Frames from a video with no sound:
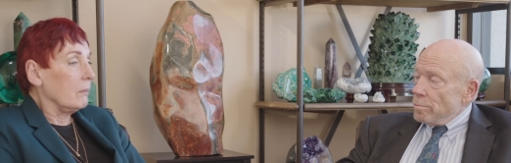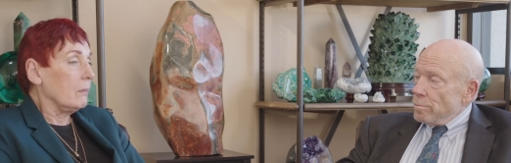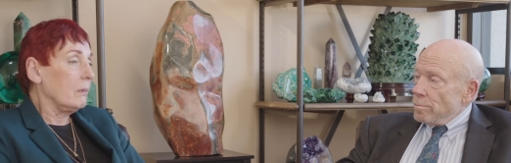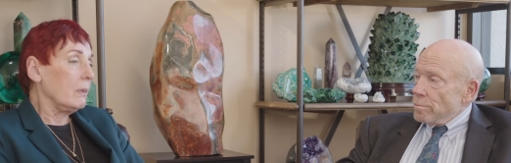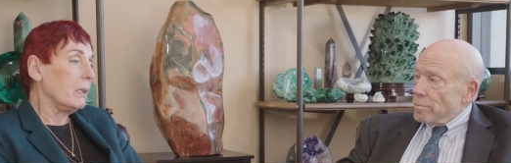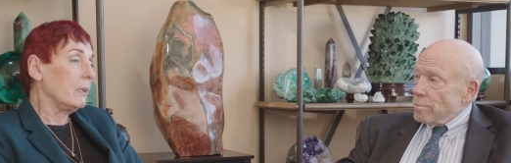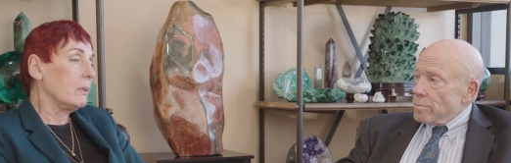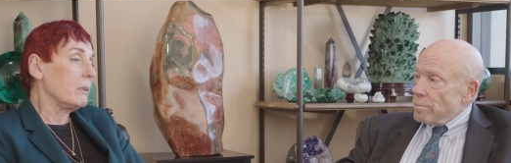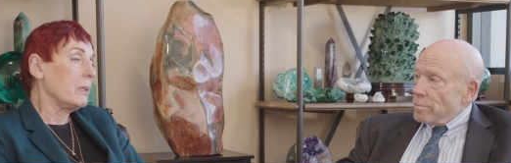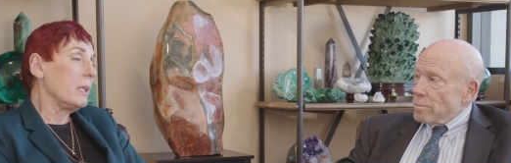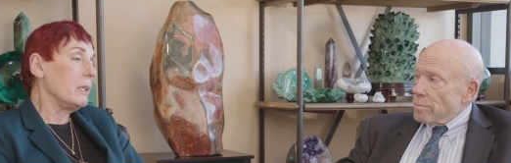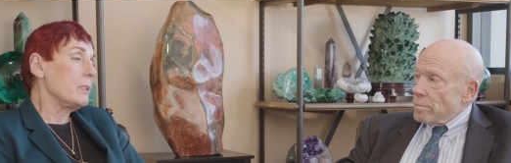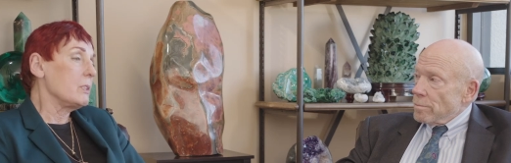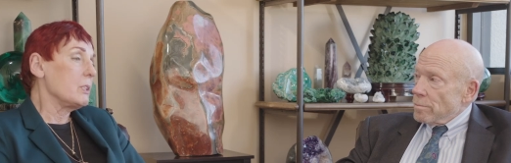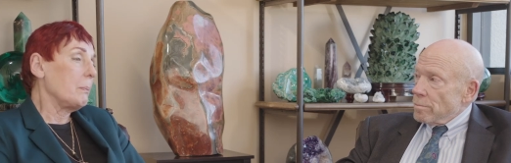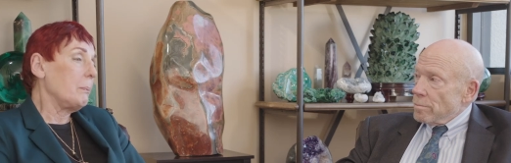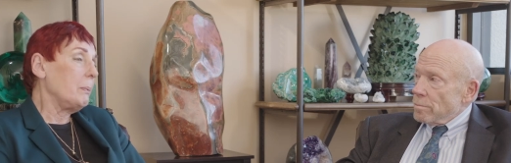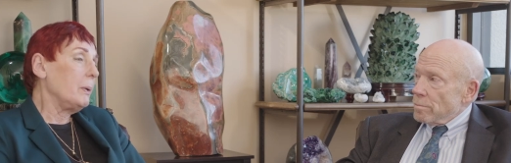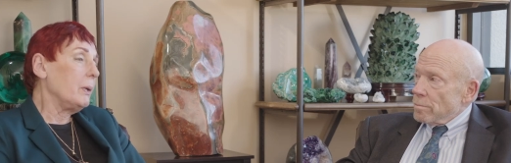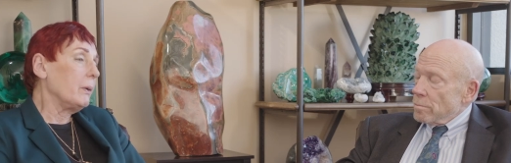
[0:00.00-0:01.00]
Speaker 1: there
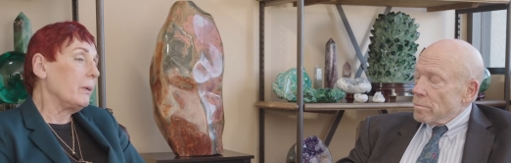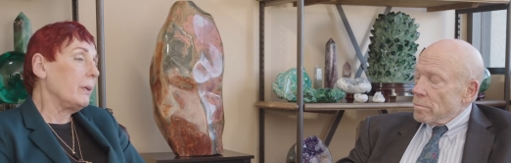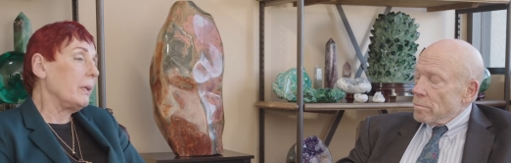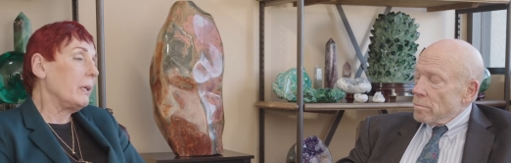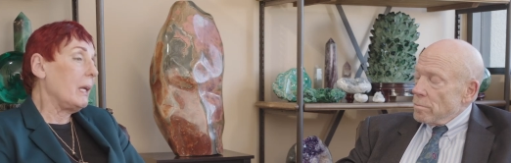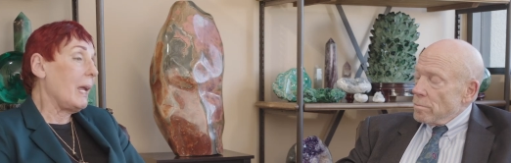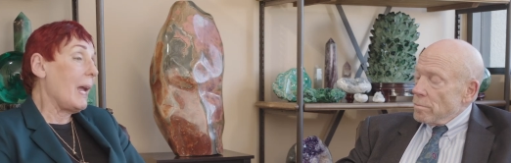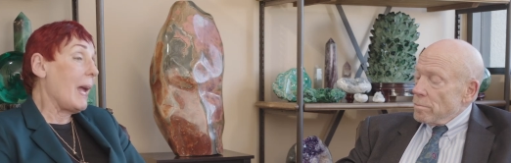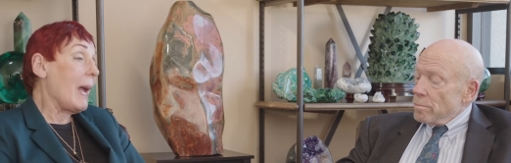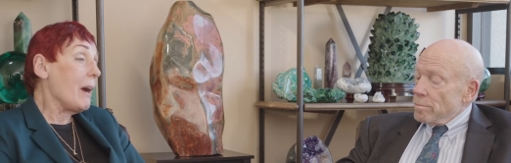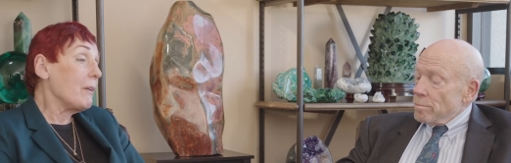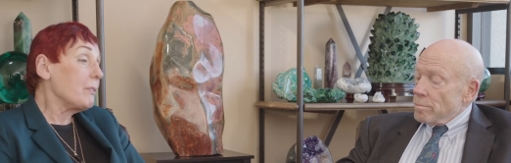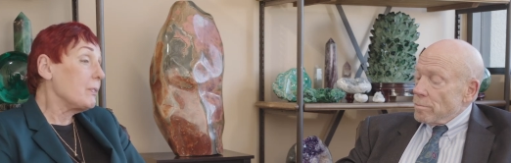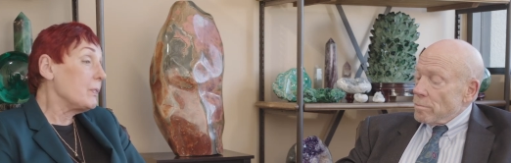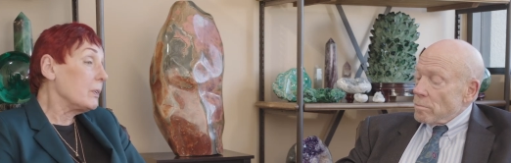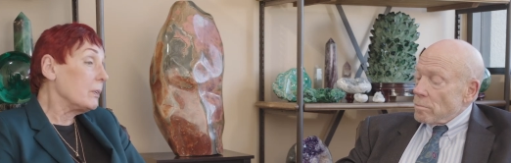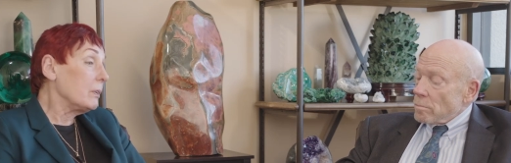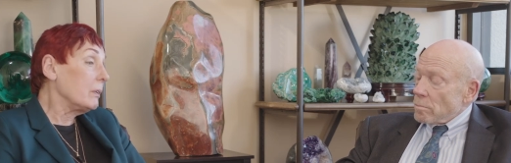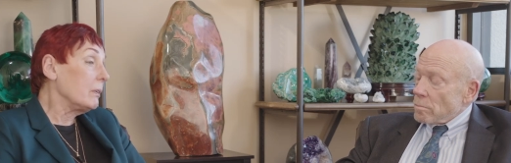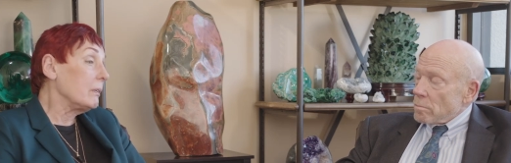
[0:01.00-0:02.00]
is a period
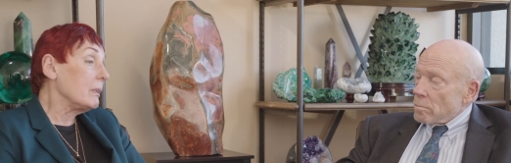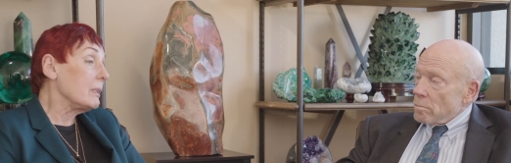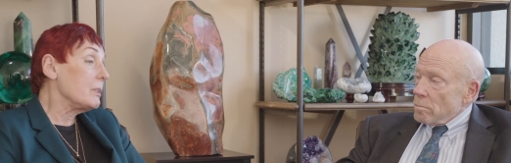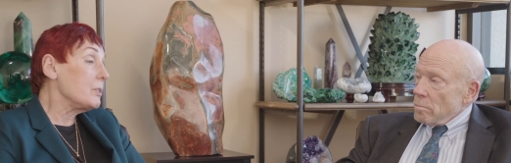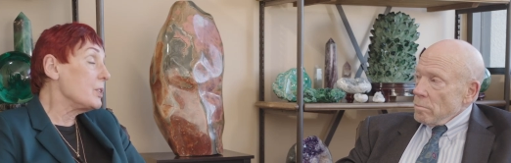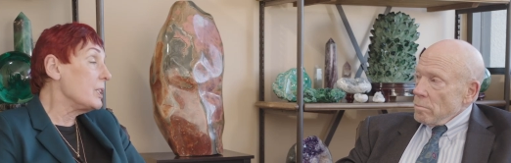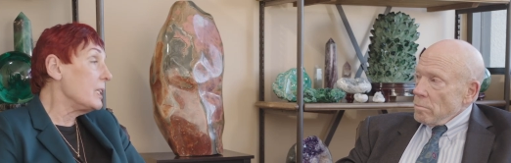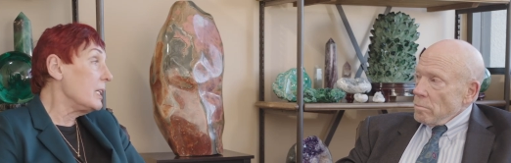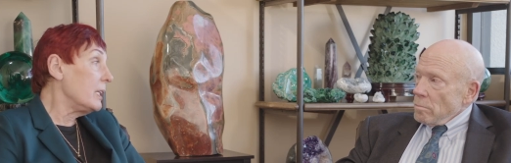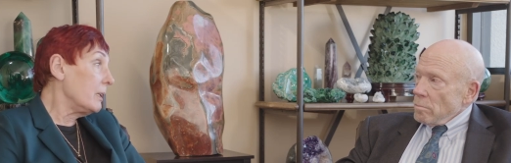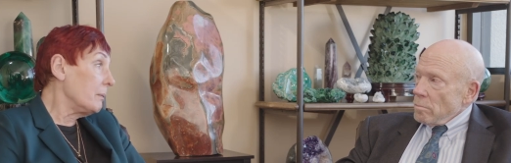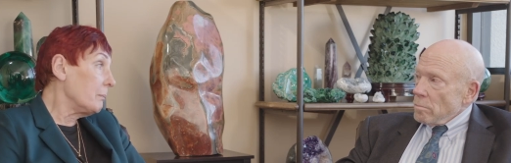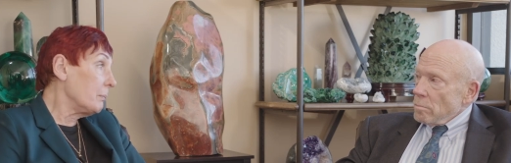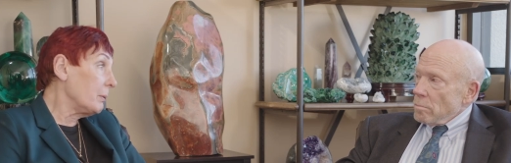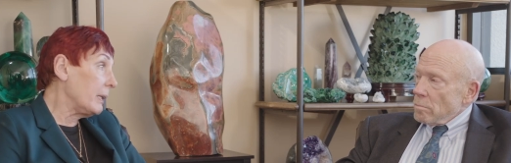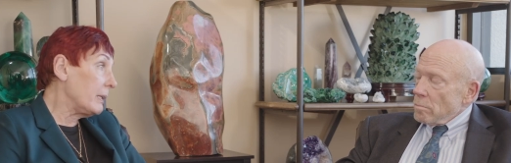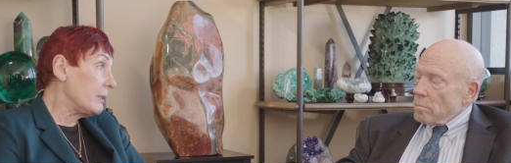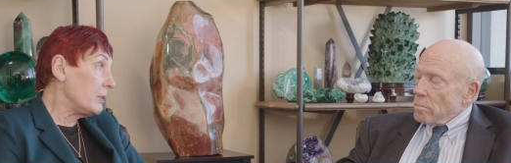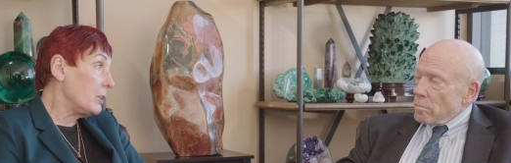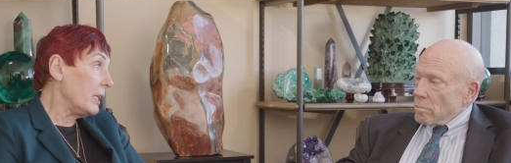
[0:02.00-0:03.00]
after the seed
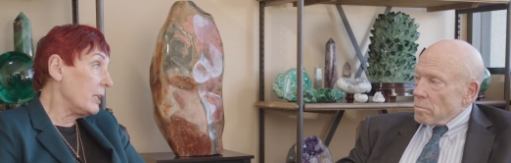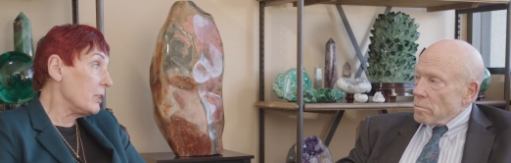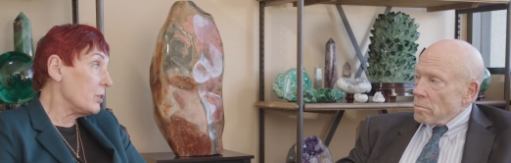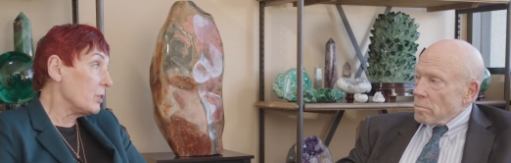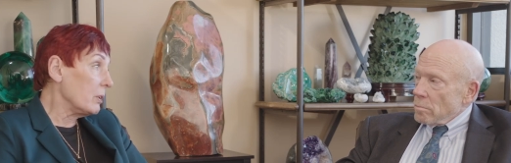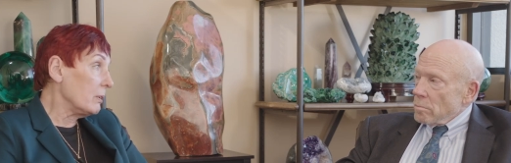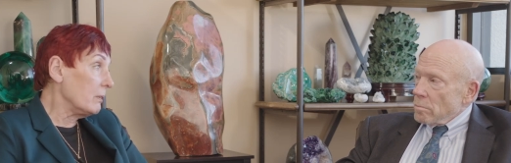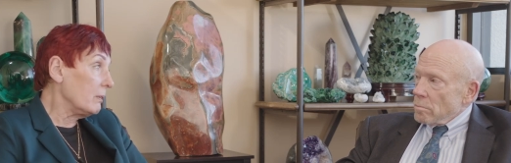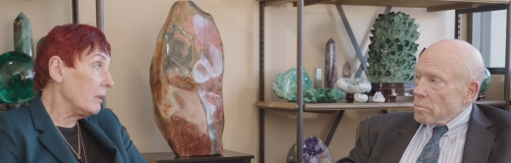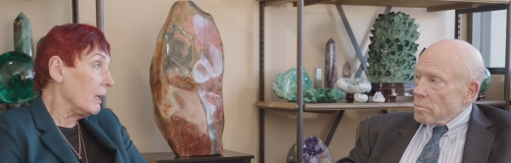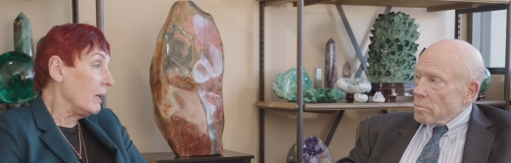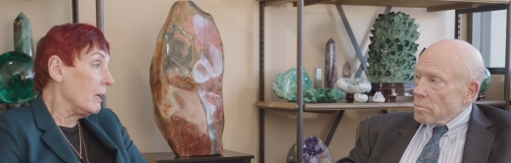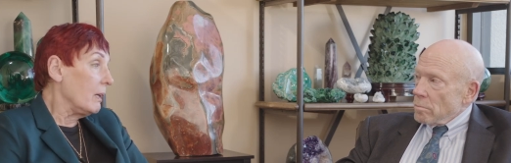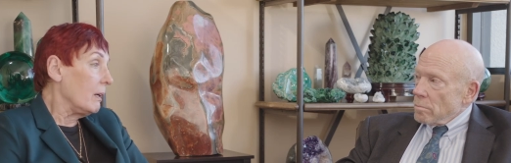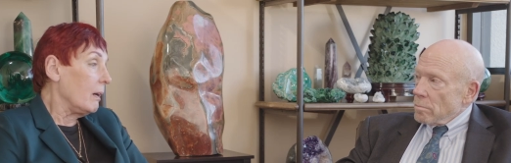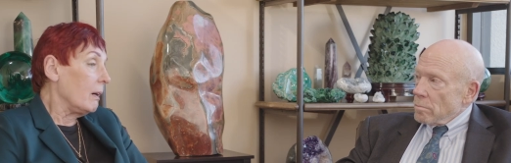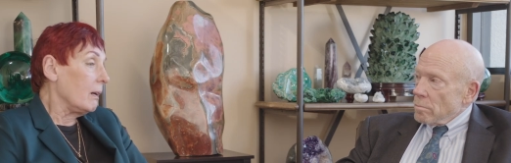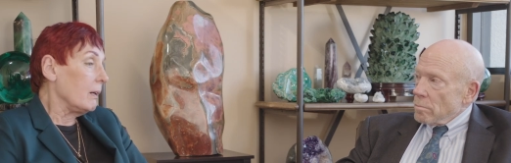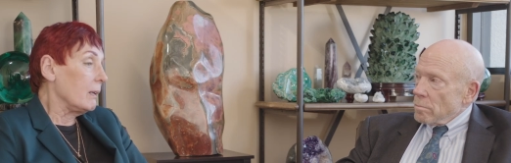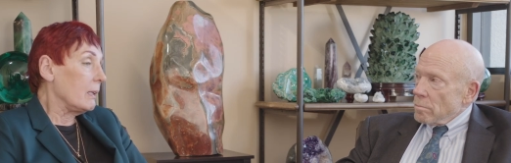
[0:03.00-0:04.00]
implantation
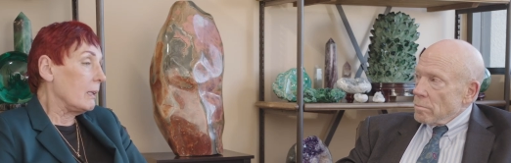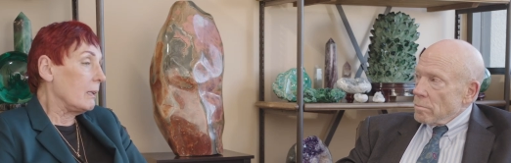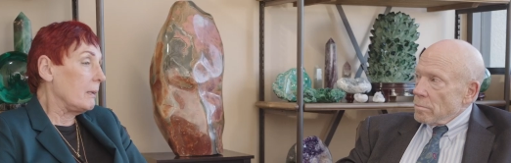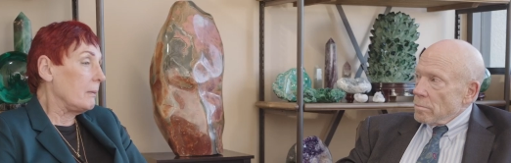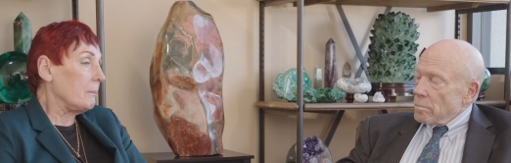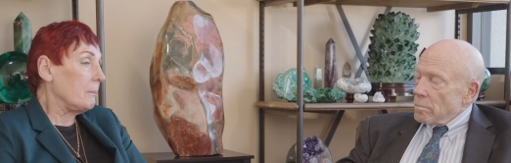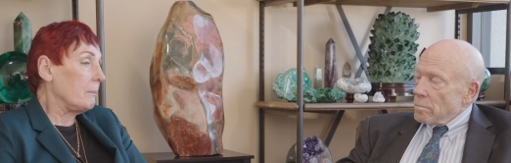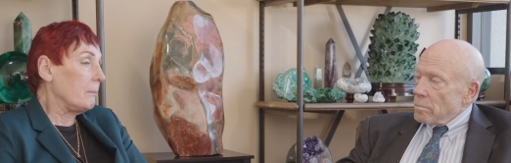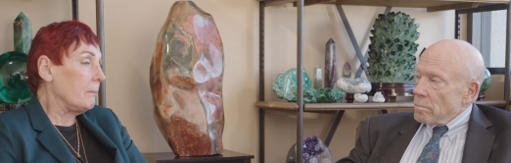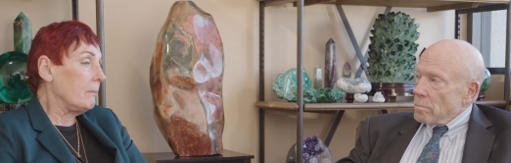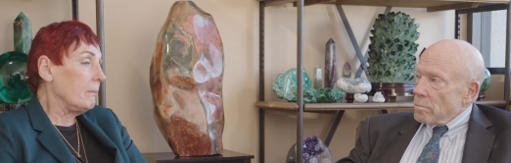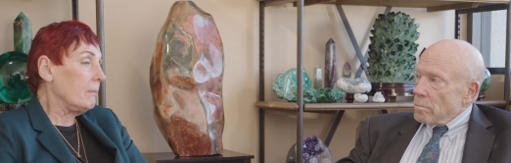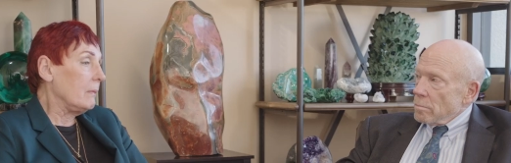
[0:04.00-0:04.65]
um,